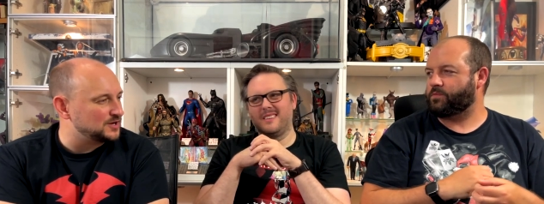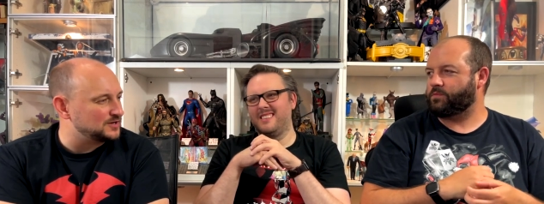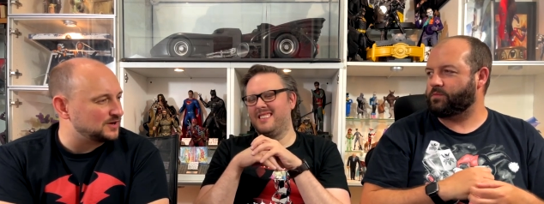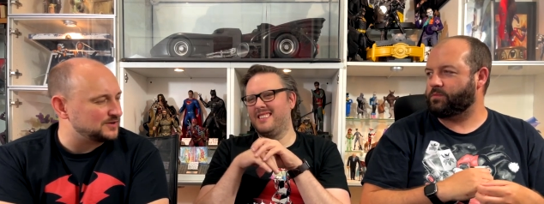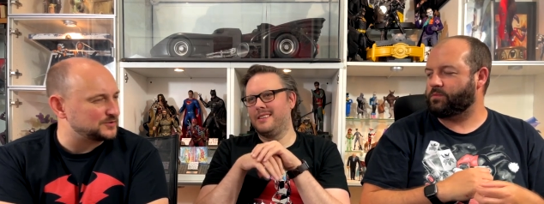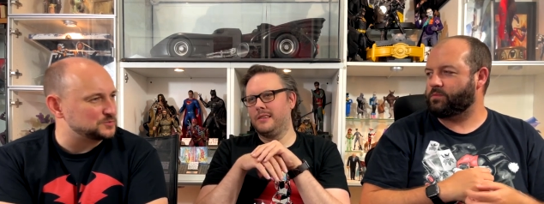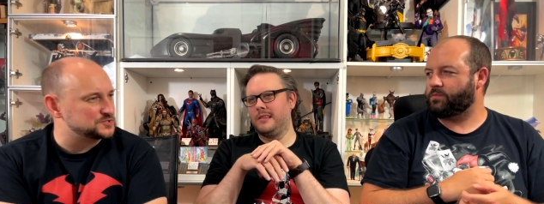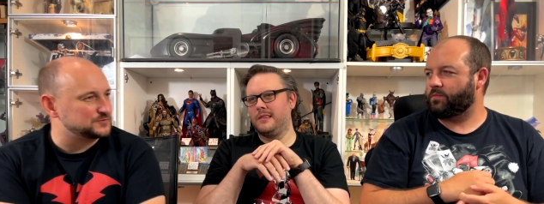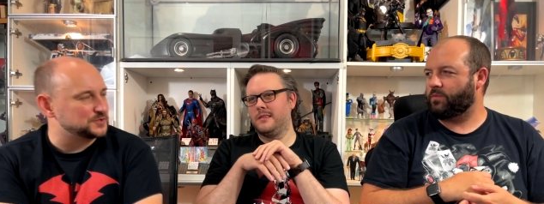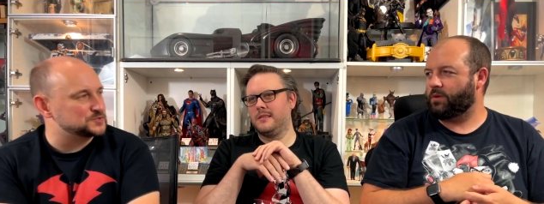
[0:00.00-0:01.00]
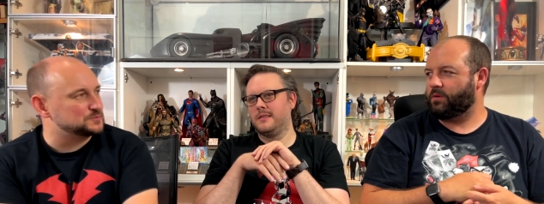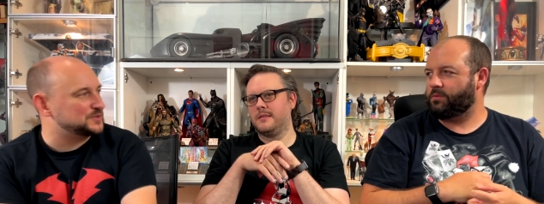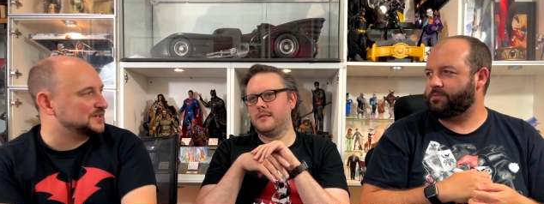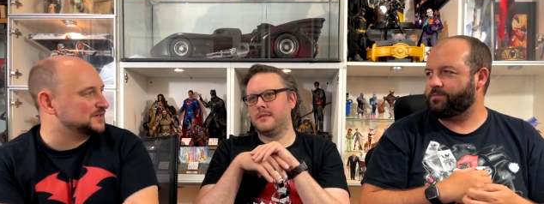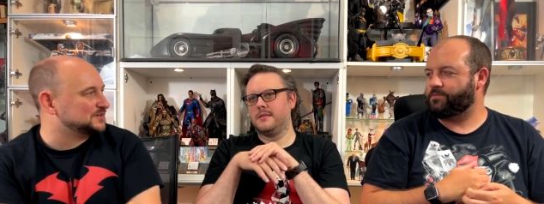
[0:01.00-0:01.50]
Speaker 1: Ivy wants to focus on
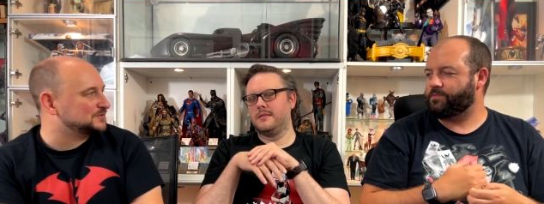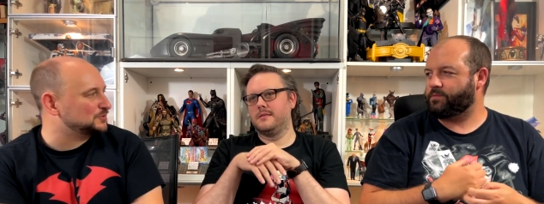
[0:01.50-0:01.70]
being